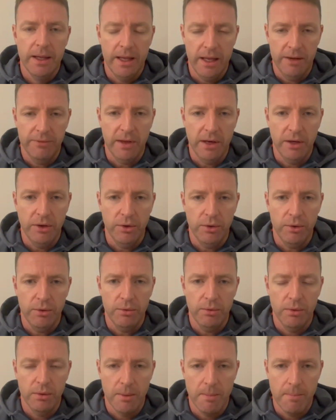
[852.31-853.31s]
if they
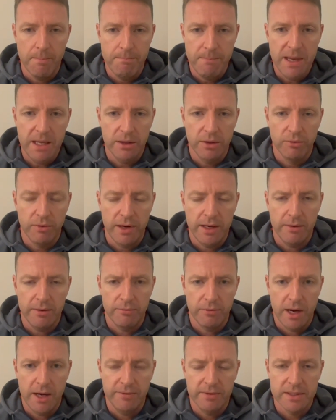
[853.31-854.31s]
do meet the
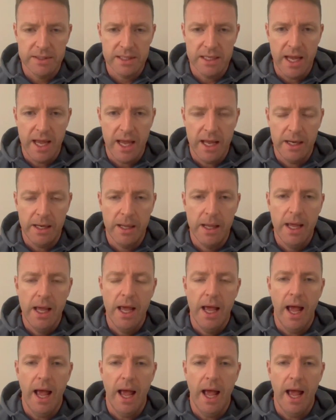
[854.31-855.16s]
Ravens again.